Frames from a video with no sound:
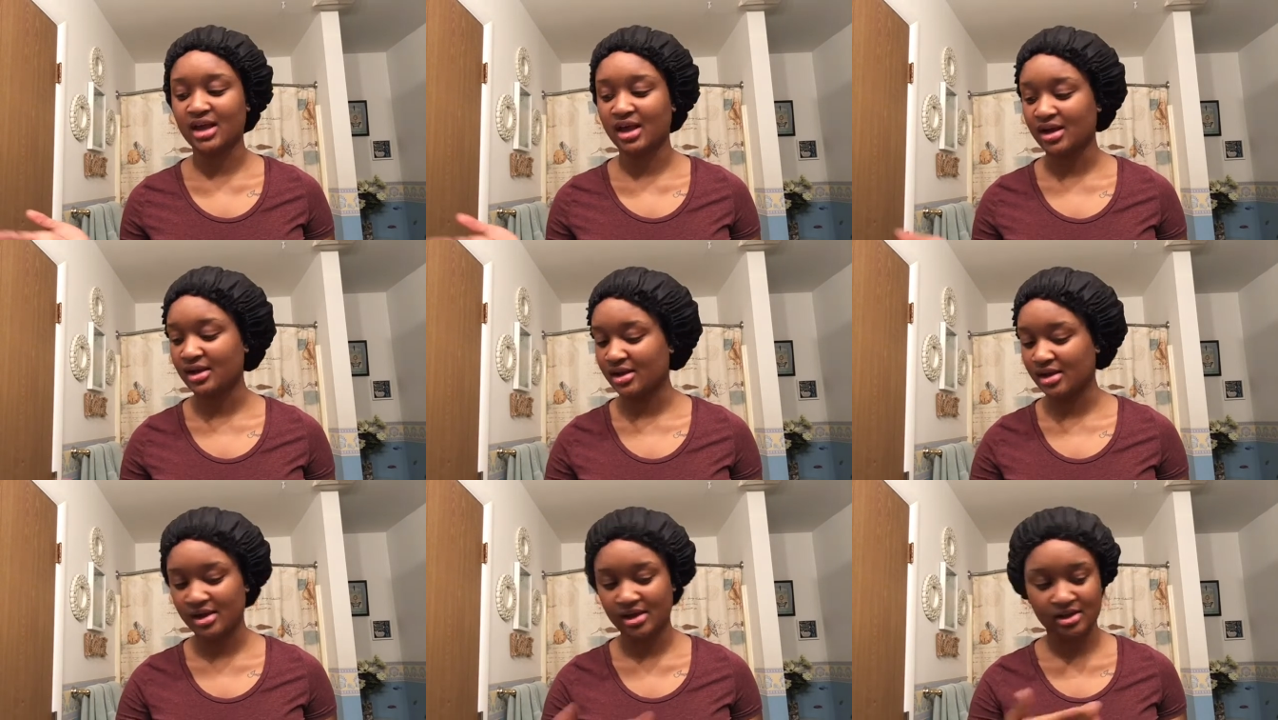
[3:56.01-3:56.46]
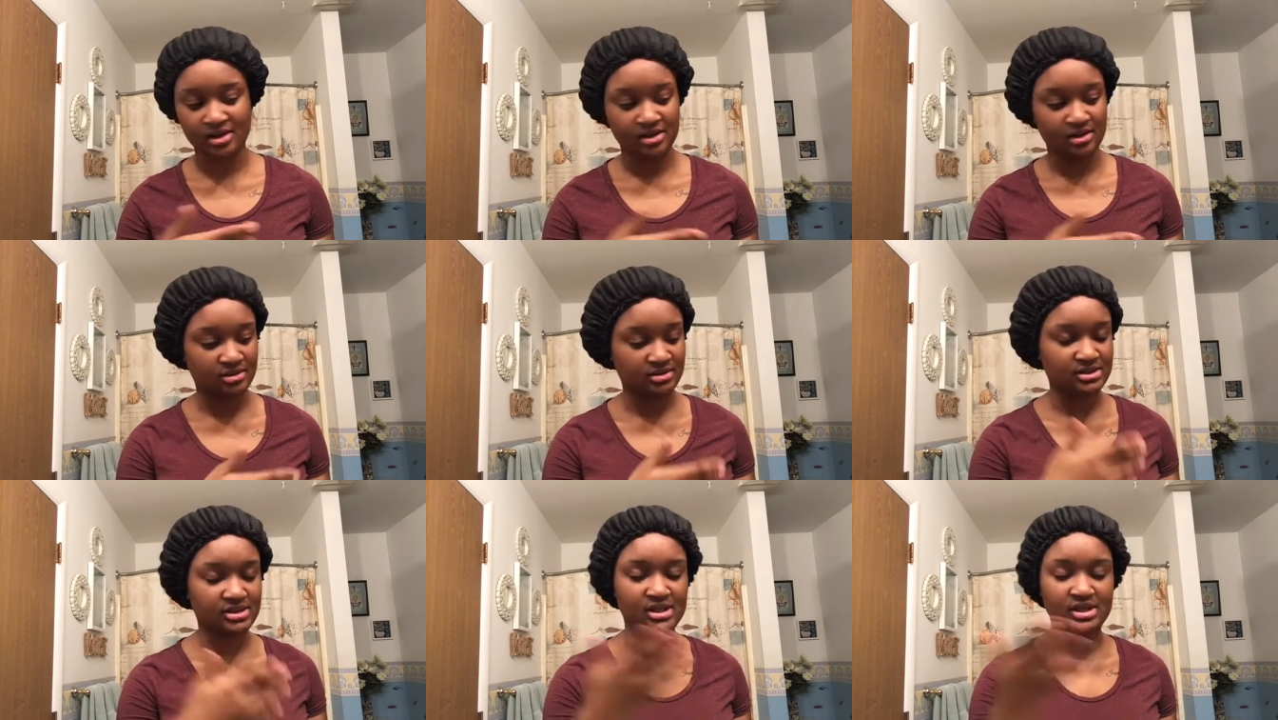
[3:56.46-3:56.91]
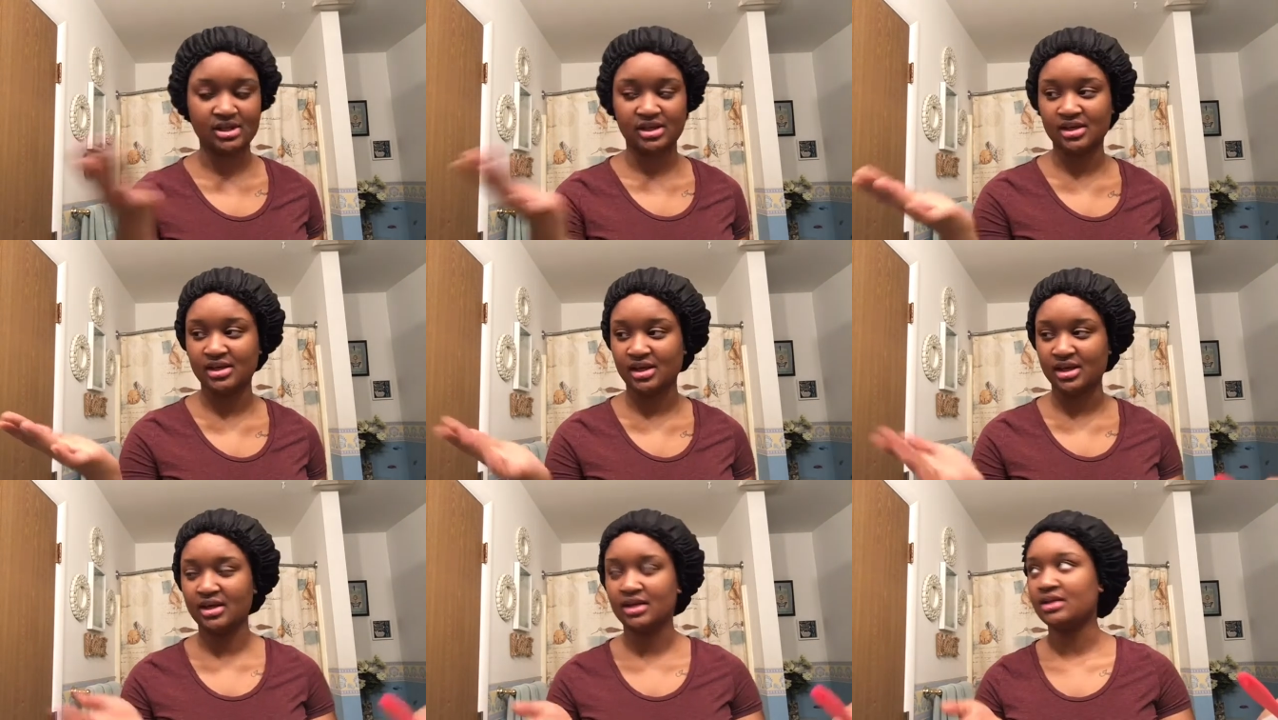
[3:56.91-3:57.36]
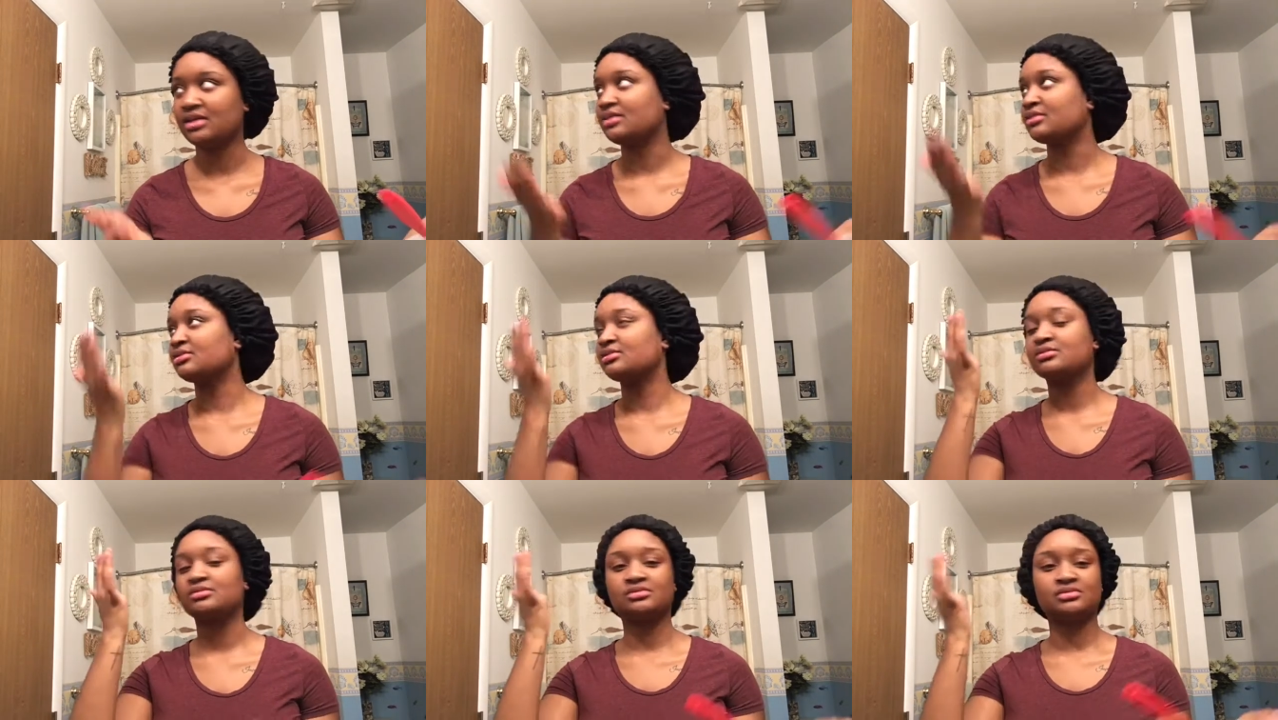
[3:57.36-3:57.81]
how the hell did it get
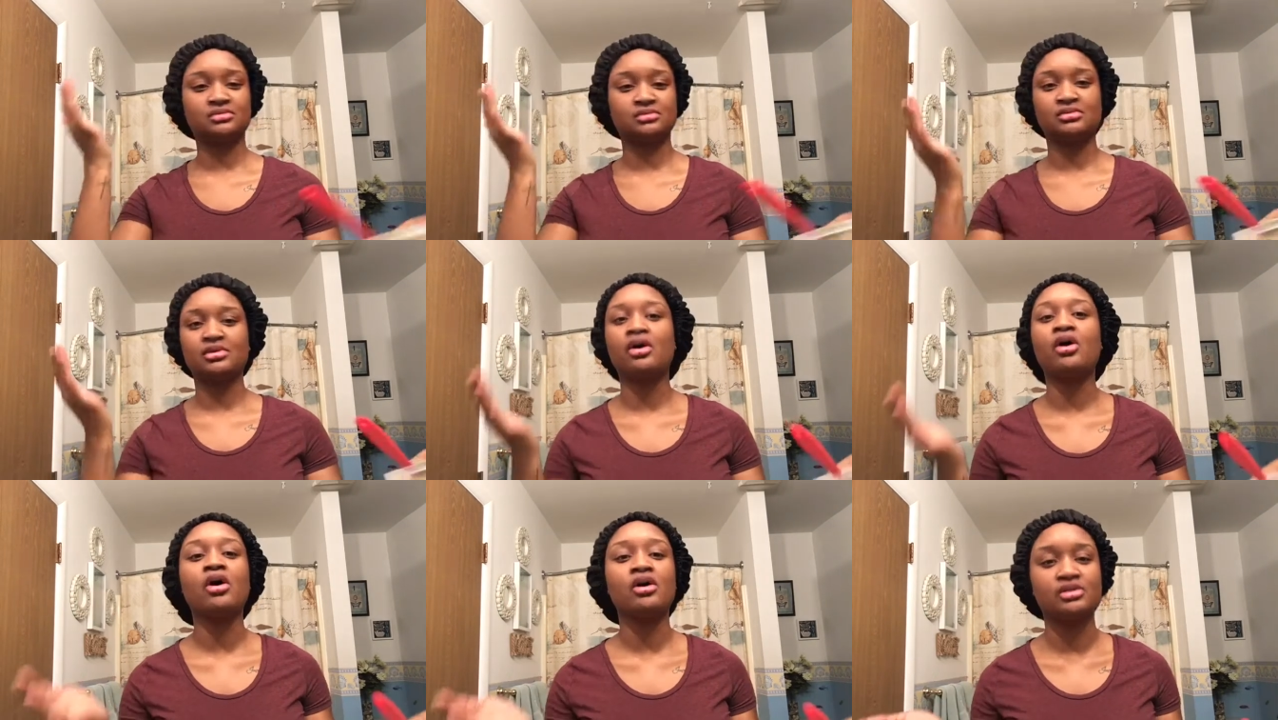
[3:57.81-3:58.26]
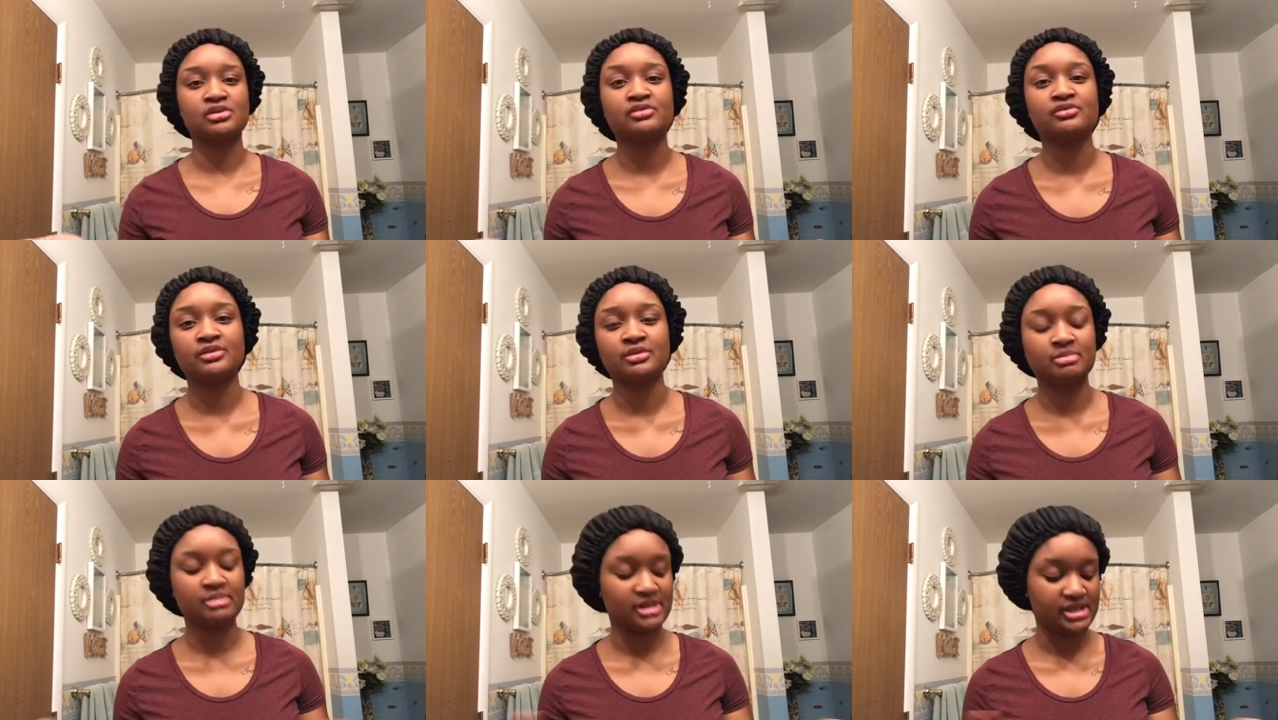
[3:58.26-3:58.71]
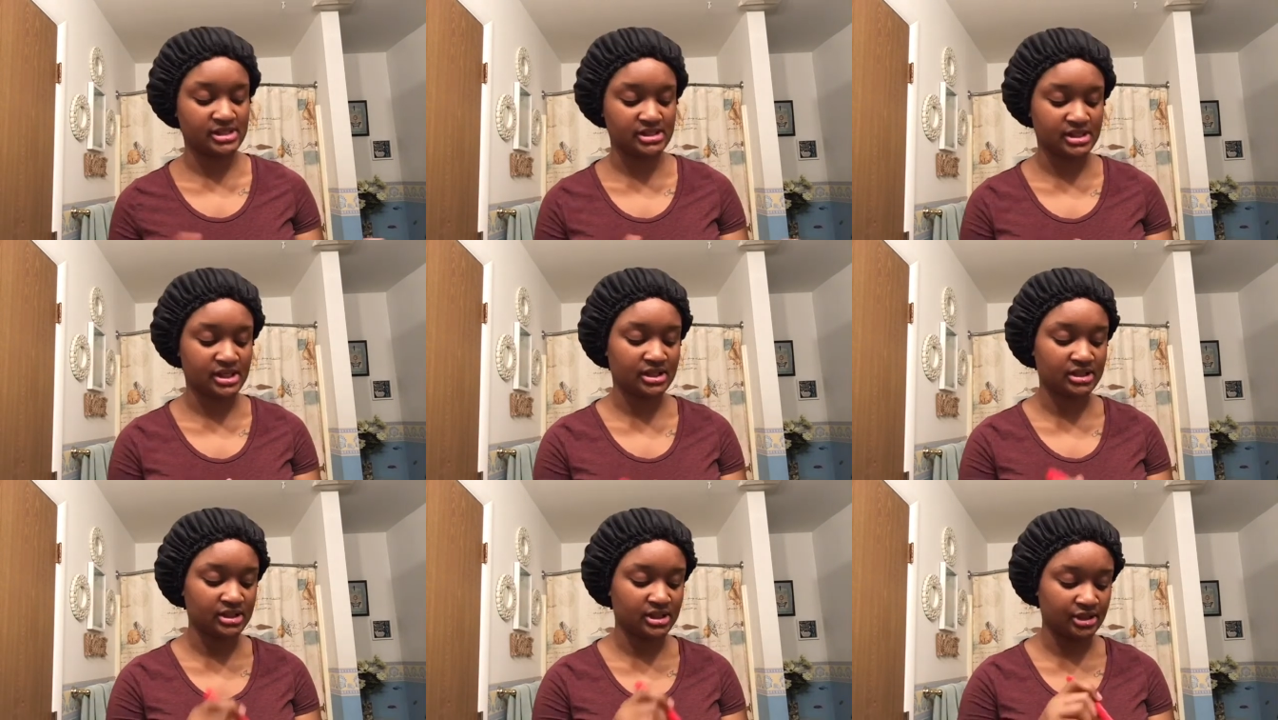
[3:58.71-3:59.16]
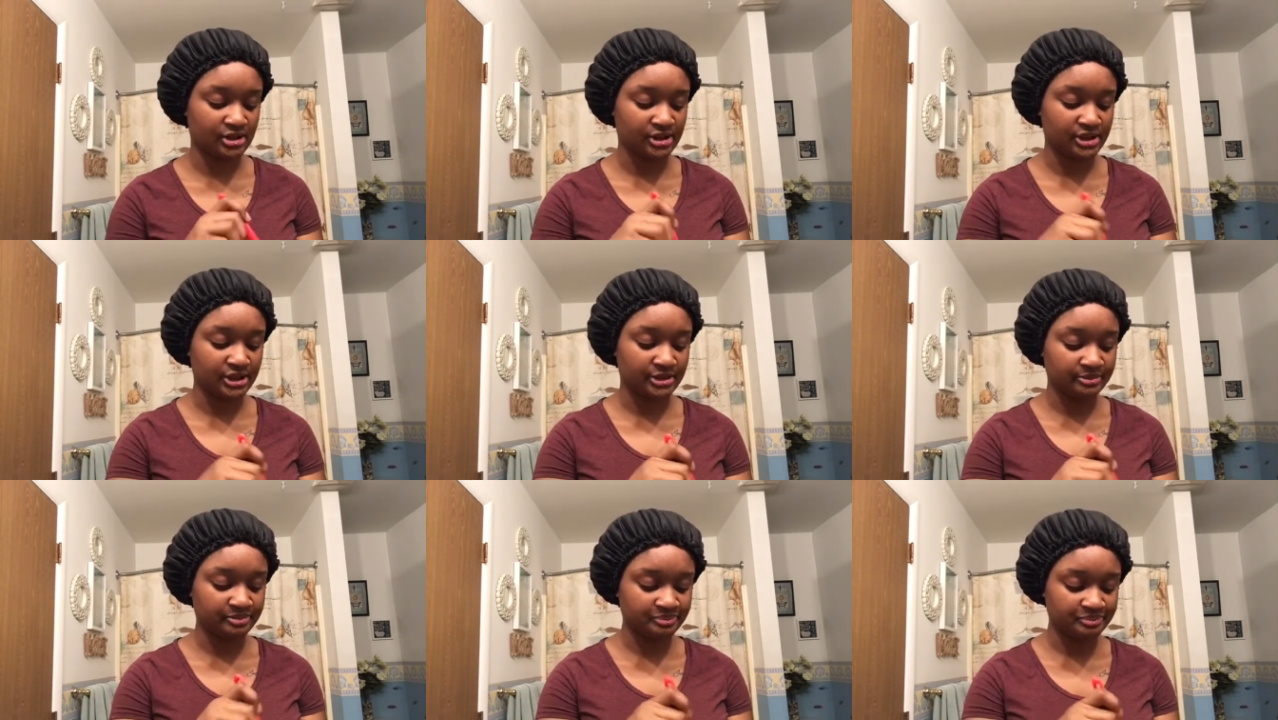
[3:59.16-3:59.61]
all over the place, like
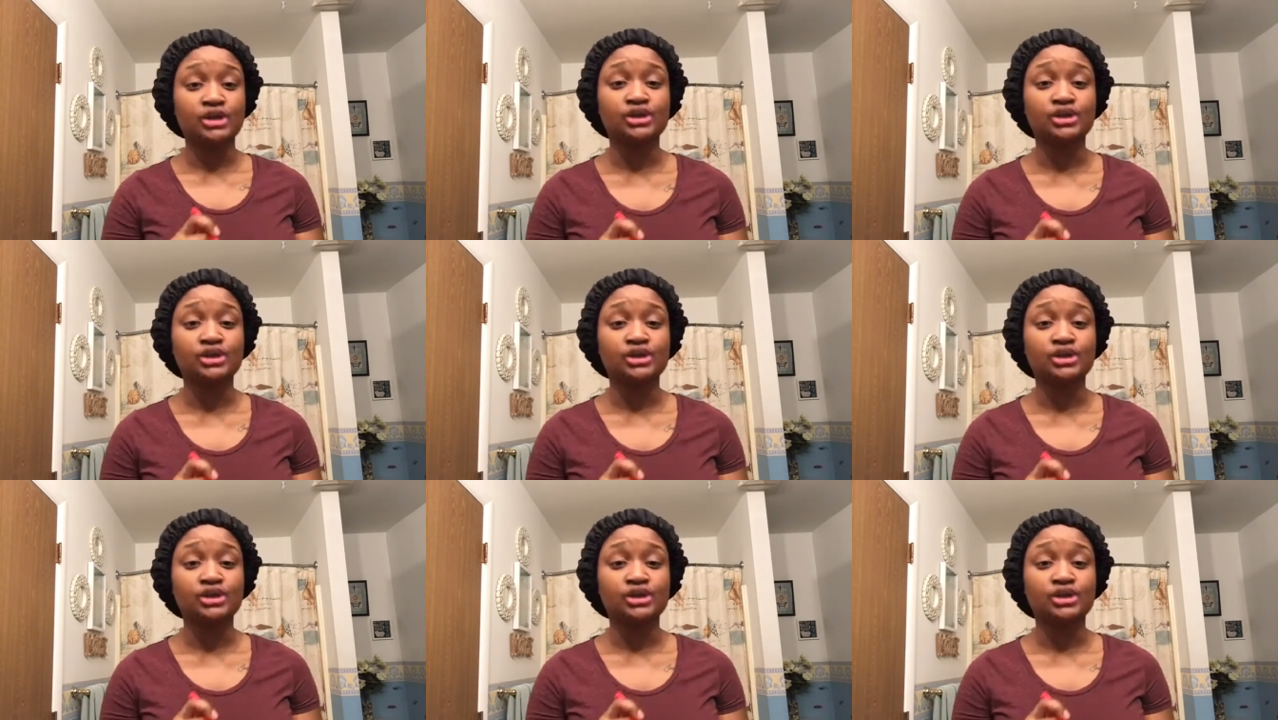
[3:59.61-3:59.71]
literally.